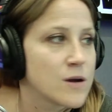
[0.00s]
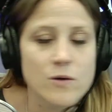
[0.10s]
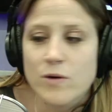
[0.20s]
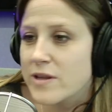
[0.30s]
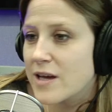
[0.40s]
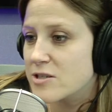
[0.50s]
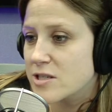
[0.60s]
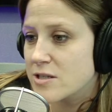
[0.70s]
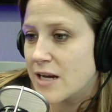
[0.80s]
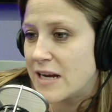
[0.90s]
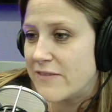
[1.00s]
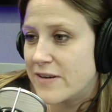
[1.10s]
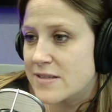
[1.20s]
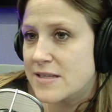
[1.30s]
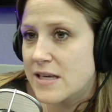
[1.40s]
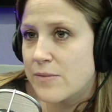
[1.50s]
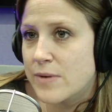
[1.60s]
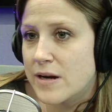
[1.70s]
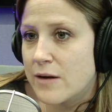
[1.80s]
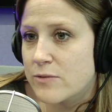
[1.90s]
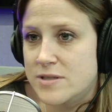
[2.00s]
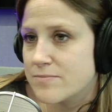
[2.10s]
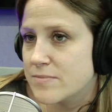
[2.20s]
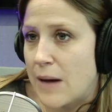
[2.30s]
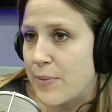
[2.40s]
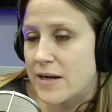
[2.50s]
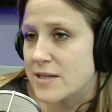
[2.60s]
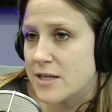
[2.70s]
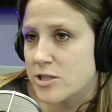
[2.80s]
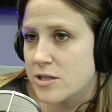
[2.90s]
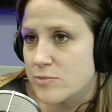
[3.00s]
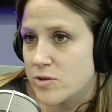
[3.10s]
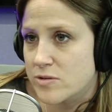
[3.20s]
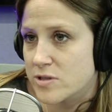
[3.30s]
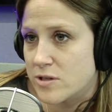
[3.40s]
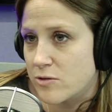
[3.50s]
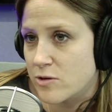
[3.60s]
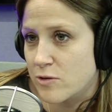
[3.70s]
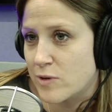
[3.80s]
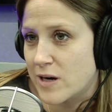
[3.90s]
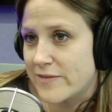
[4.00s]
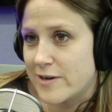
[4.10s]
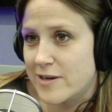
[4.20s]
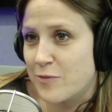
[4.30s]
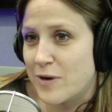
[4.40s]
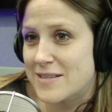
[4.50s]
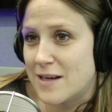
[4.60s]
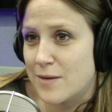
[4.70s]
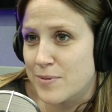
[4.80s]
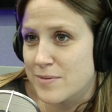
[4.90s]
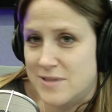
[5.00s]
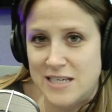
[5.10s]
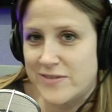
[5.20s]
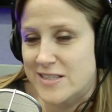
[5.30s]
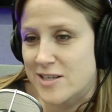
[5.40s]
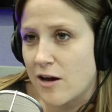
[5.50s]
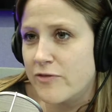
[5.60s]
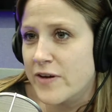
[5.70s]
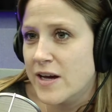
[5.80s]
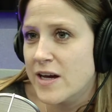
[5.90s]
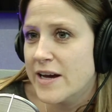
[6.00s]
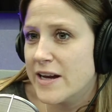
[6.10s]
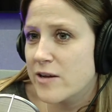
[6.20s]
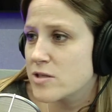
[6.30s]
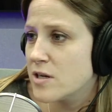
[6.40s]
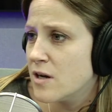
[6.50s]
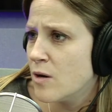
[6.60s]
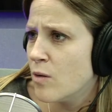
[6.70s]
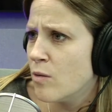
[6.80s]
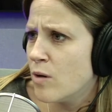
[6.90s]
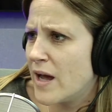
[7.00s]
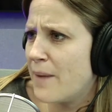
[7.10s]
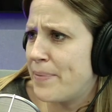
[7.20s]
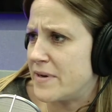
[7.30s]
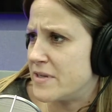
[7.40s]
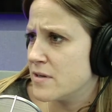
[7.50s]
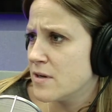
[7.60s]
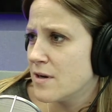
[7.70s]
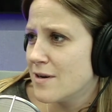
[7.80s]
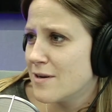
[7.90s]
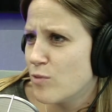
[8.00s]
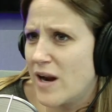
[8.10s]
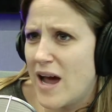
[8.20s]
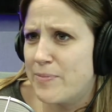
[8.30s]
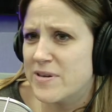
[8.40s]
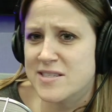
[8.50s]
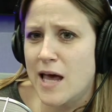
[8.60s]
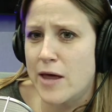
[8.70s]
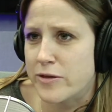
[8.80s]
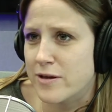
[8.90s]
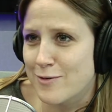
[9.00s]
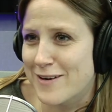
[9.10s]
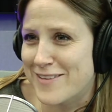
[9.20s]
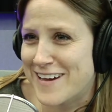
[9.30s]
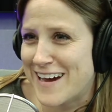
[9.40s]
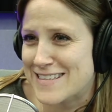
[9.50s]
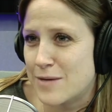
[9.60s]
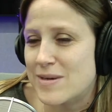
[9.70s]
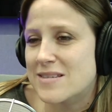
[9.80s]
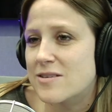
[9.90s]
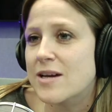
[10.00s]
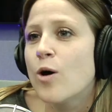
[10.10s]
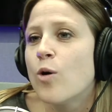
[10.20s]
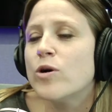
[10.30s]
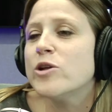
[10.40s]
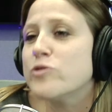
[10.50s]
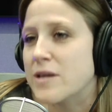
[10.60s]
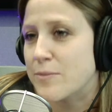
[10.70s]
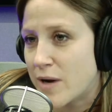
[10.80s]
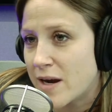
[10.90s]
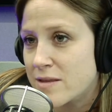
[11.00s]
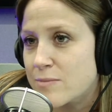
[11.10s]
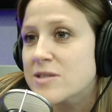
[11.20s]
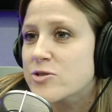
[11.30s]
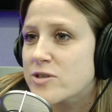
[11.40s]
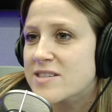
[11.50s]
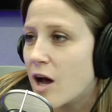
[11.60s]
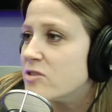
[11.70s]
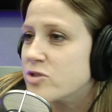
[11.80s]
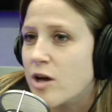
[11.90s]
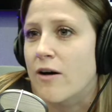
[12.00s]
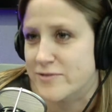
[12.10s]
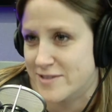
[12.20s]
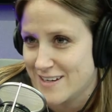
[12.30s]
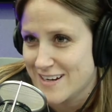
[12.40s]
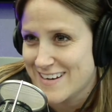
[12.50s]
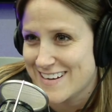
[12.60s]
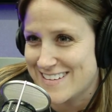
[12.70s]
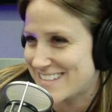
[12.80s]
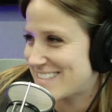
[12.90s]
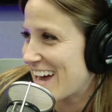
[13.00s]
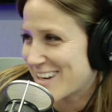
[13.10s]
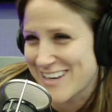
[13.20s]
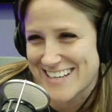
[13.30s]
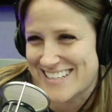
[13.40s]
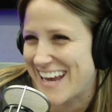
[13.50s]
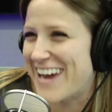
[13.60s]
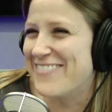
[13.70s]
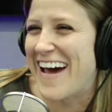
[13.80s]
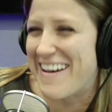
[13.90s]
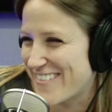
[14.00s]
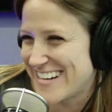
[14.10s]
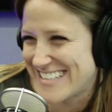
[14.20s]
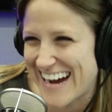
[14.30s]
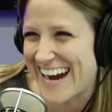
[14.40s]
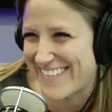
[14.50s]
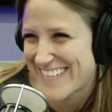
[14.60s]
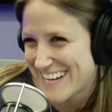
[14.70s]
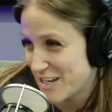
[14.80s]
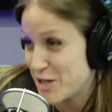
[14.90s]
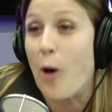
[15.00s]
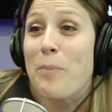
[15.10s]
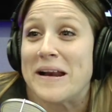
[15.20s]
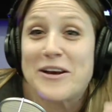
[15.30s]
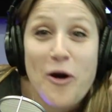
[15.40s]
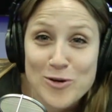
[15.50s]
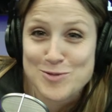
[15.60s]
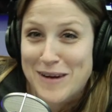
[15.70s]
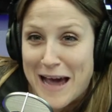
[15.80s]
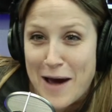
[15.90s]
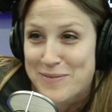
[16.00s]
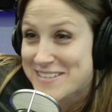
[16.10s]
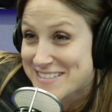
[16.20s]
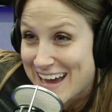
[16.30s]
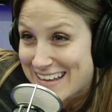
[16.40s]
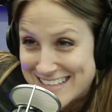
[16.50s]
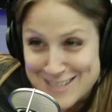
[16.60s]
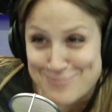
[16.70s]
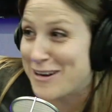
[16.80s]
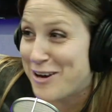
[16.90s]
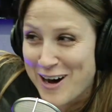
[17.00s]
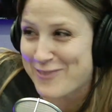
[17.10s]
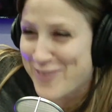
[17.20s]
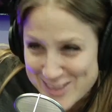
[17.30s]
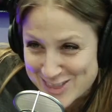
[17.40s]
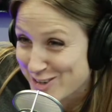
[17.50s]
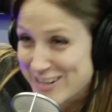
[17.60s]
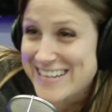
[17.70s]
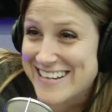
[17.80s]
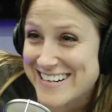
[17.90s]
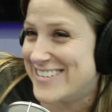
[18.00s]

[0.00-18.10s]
On the couch the other night, he fell asleep, and I was not paying attention. I'm doing a Sudoku or whatever, and he wakes up, TV's off, and he goes, what happened? What happened to Seth? Or whatever the guy's name is. I was like, what do you think, Brian? The mystery is unsolved. It's exactly the same every time. Nobody knows what happened to Seth. He's been gone for 30 years.